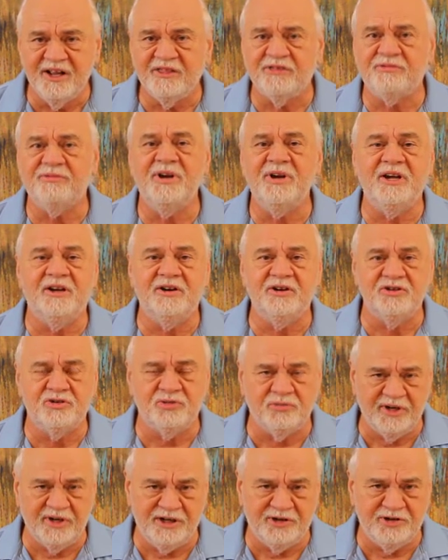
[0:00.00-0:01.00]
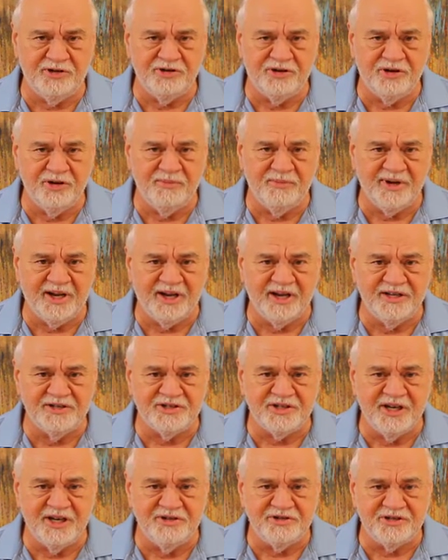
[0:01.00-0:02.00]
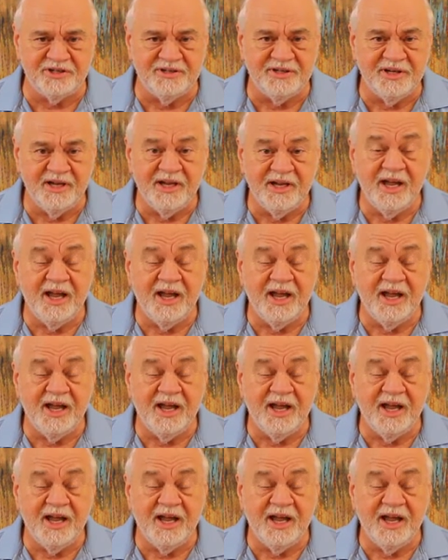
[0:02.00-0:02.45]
322 cubic inch engine,